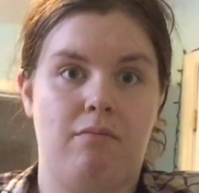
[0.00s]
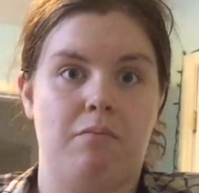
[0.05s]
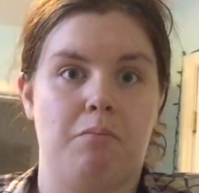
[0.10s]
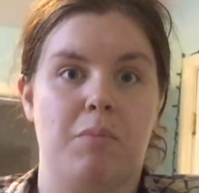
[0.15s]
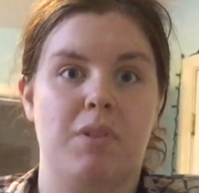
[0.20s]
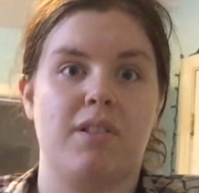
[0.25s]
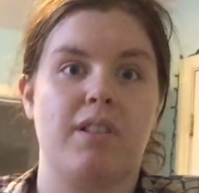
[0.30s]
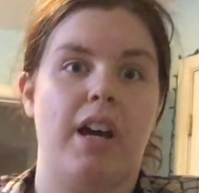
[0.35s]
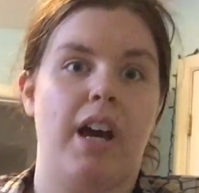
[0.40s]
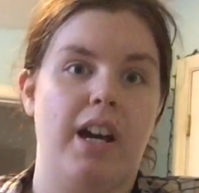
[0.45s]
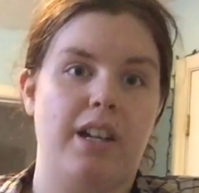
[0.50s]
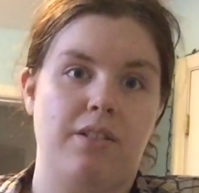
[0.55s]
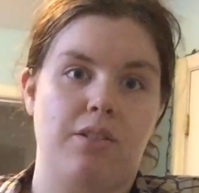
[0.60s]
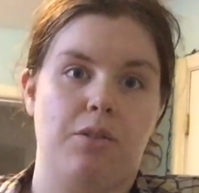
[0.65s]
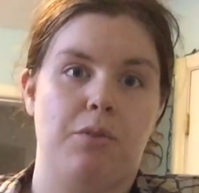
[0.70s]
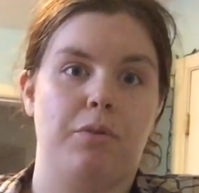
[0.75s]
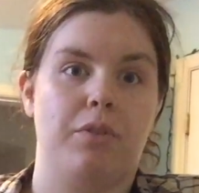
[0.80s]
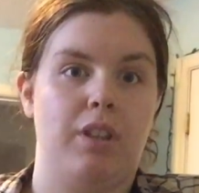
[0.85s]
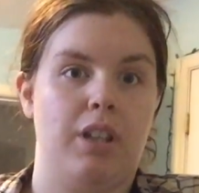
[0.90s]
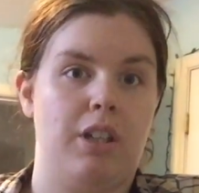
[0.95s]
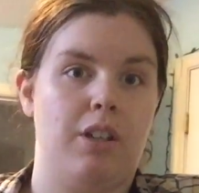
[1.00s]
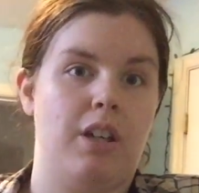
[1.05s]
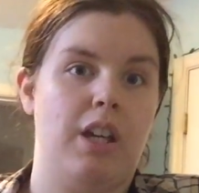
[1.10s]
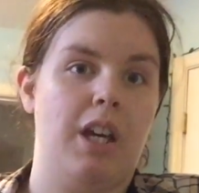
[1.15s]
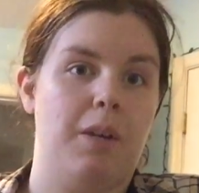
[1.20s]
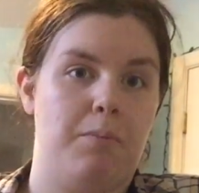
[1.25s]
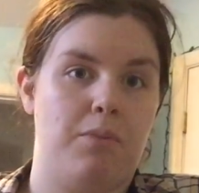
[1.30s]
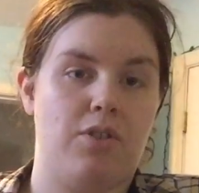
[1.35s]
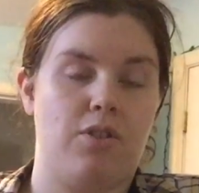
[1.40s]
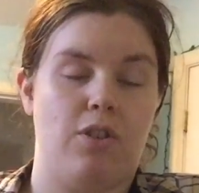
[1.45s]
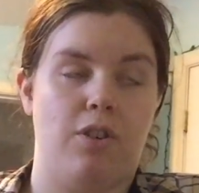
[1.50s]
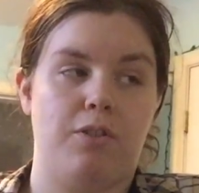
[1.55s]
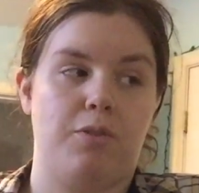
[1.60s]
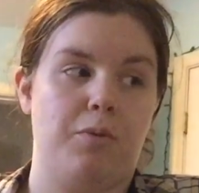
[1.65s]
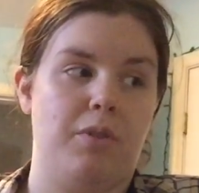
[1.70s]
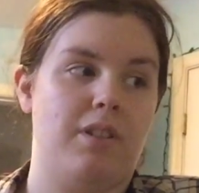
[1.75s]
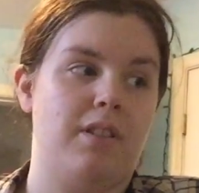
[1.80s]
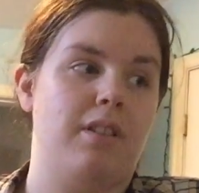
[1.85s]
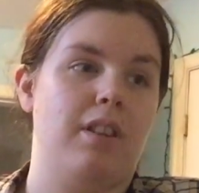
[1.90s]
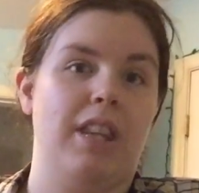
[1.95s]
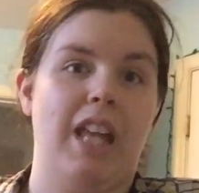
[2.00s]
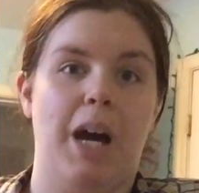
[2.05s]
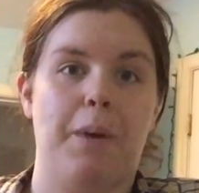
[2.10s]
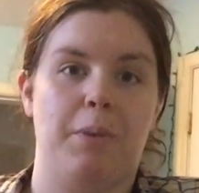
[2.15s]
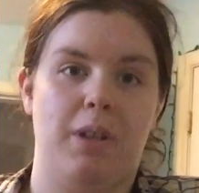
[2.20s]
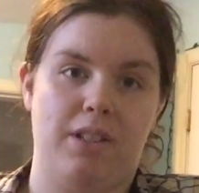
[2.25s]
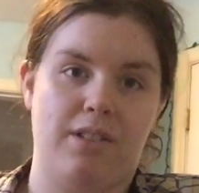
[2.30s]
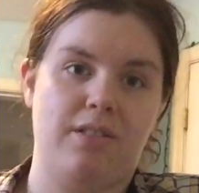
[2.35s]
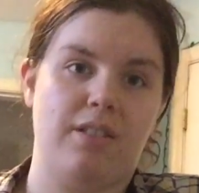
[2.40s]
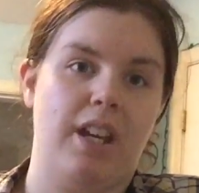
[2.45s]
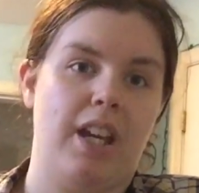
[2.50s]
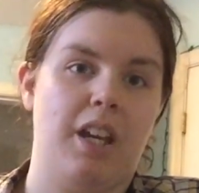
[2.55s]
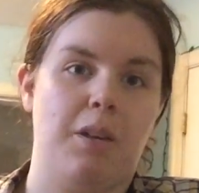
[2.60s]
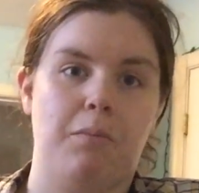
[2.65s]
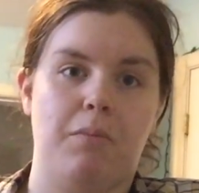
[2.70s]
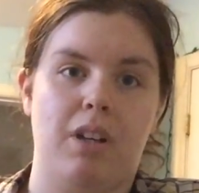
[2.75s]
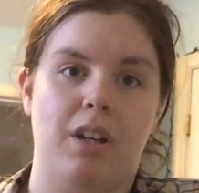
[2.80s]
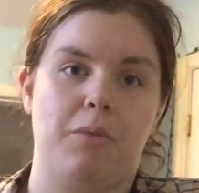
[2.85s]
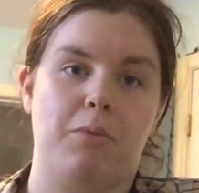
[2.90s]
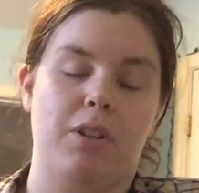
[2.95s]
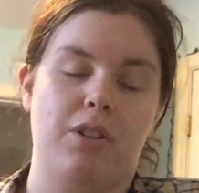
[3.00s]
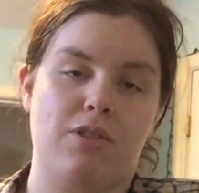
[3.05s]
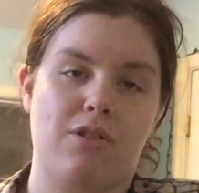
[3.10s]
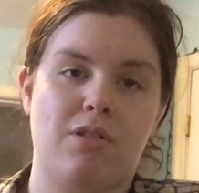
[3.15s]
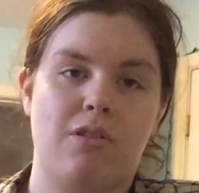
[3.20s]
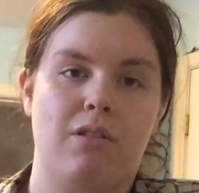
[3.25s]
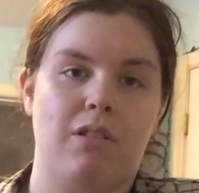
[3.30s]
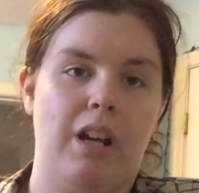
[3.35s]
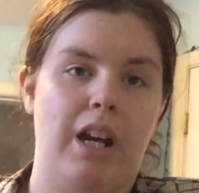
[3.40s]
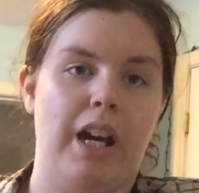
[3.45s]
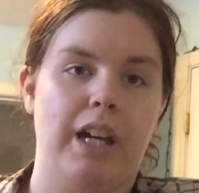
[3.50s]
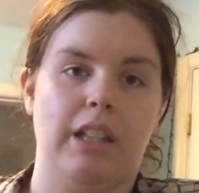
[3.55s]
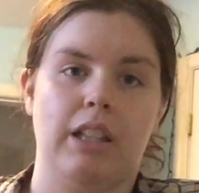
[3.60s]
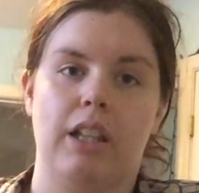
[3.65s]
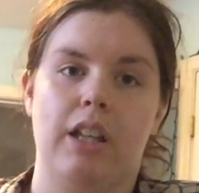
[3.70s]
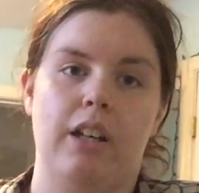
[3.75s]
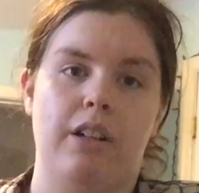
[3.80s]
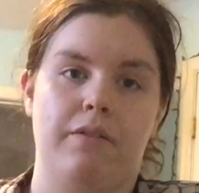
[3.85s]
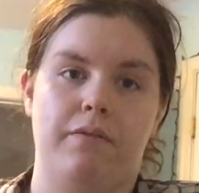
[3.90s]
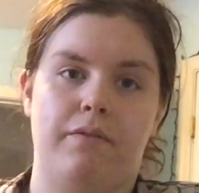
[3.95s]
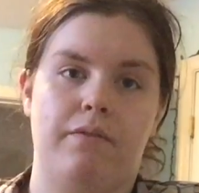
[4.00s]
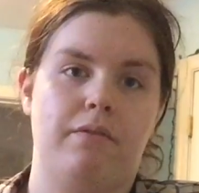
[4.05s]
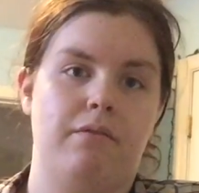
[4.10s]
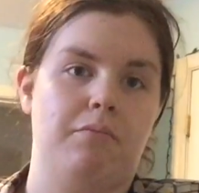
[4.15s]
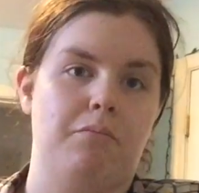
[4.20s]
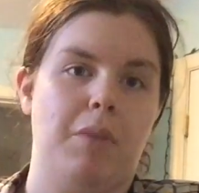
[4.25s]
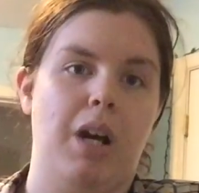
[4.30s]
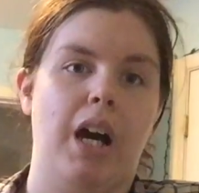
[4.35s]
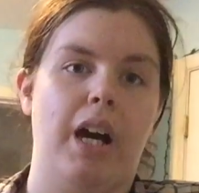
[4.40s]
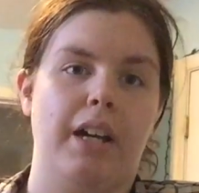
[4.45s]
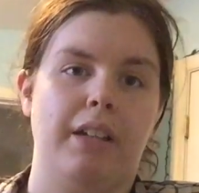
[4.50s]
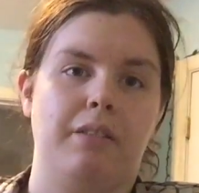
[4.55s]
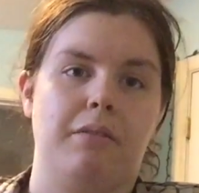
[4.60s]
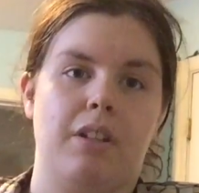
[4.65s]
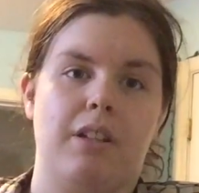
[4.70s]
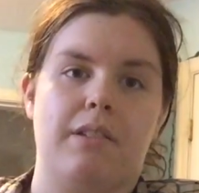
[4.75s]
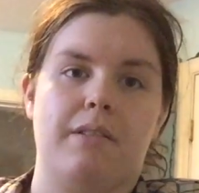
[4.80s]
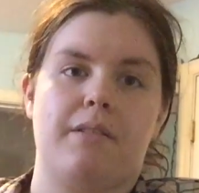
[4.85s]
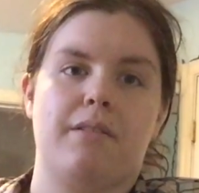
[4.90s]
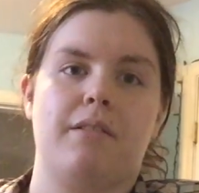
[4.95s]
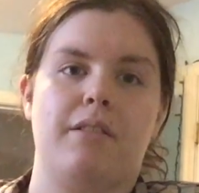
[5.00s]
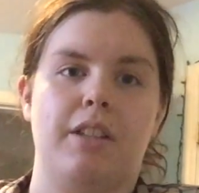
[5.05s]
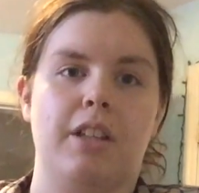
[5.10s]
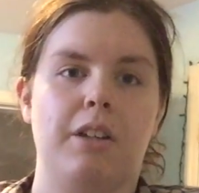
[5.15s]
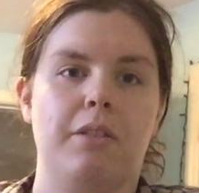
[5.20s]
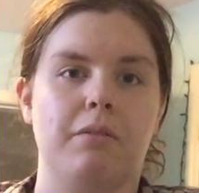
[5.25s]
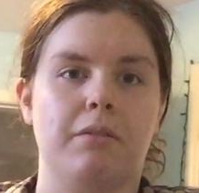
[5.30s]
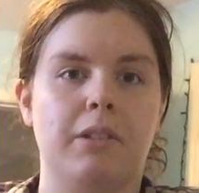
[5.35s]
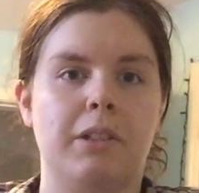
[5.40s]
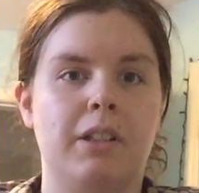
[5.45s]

Besides the really hip shirts with namaste in bed, which I love mine because, you know,